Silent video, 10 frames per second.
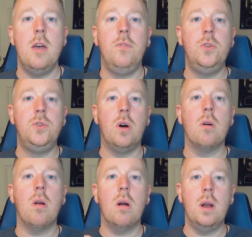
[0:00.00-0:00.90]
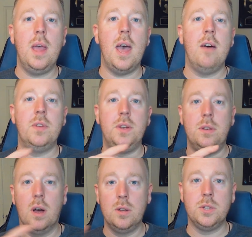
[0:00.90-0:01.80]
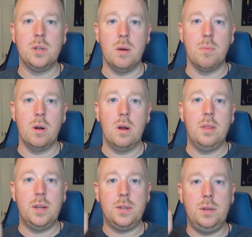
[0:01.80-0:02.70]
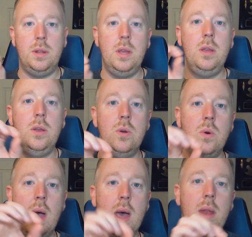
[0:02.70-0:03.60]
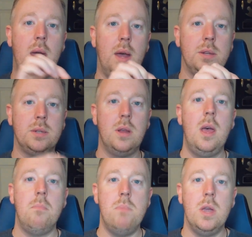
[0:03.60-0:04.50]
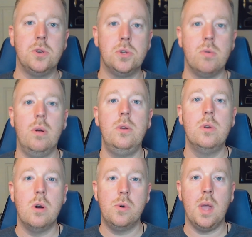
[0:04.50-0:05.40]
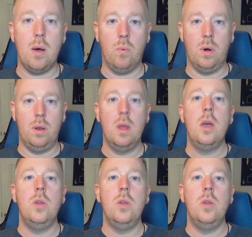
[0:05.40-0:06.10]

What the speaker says: If you don't already have a DUNS number, that's D-U-N-S, make sure you go get one.